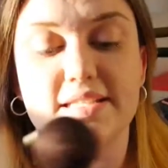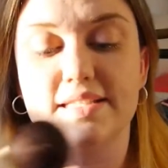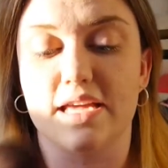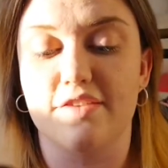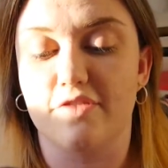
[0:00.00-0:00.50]
This
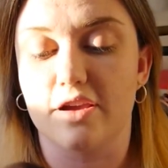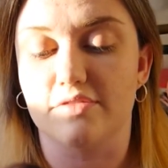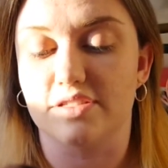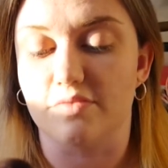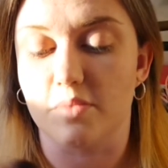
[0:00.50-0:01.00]
is a
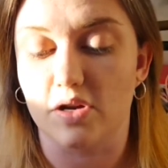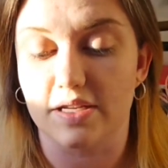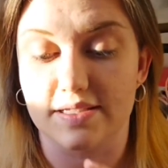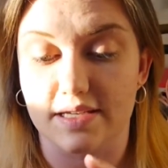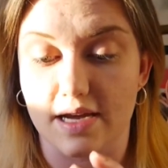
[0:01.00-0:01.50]
fragrance from
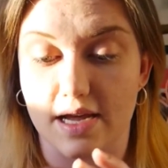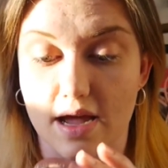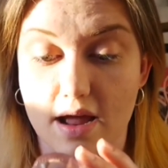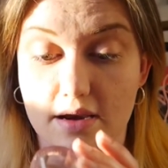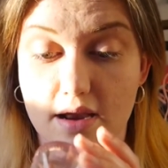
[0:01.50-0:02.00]
Hollister
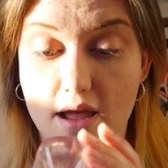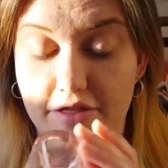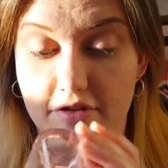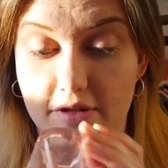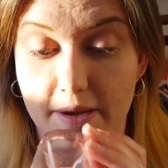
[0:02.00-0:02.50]
and
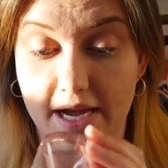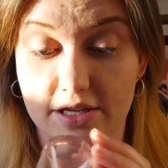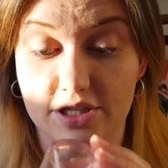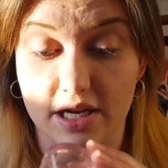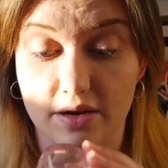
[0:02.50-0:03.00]
I threw the
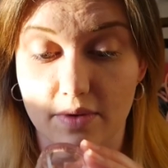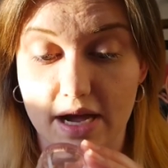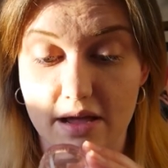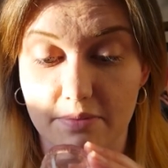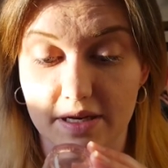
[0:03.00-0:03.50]
packaging
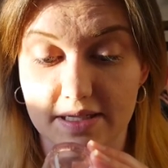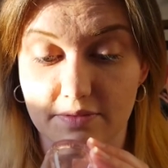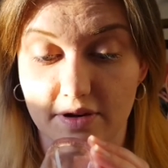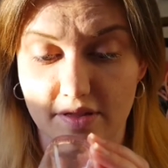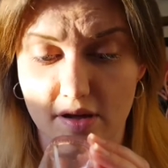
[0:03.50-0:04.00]
away, but
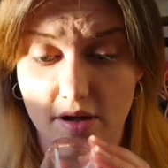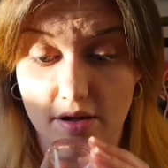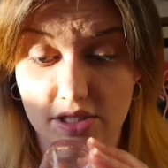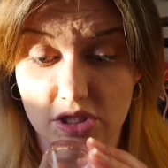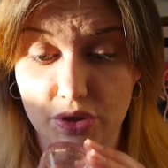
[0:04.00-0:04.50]
it's one of the
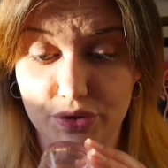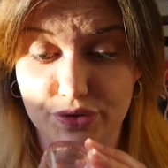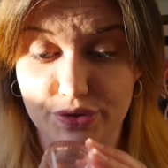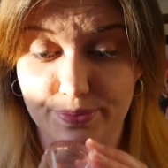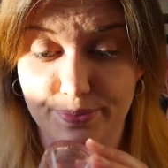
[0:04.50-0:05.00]

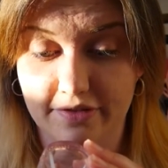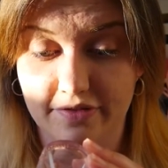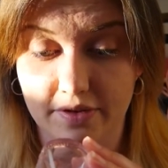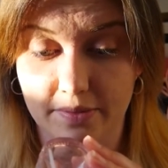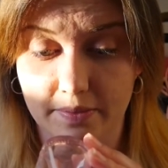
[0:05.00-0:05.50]
Eau de
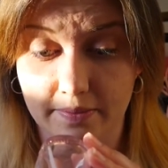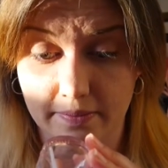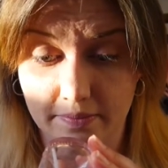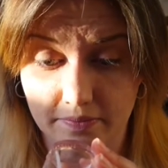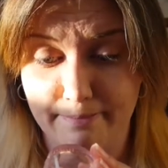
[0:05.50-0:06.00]

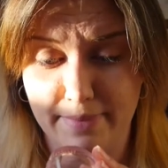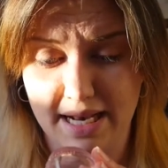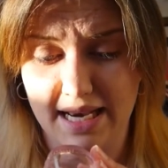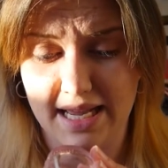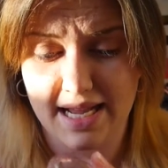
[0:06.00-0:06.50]
Parfum
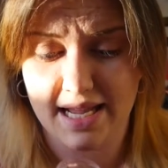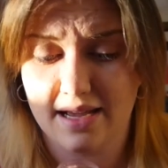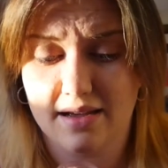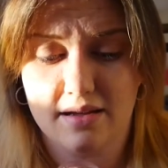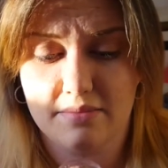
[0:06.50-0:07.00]

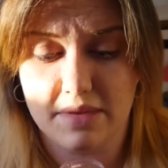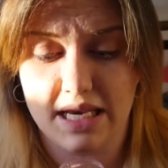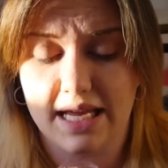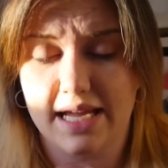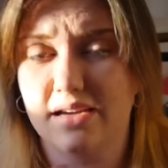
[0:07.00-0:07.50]

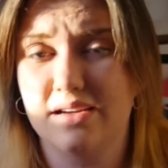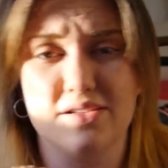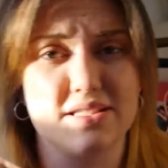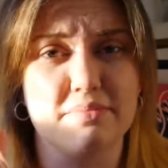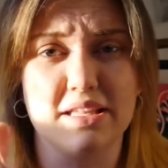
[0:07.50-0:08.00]

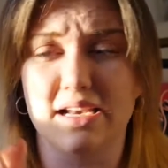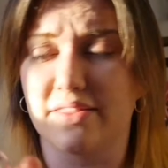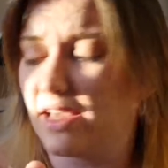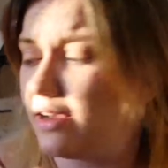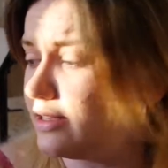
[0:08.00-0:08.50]
Malaia or something
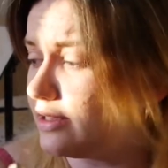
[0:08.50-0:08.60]
like that.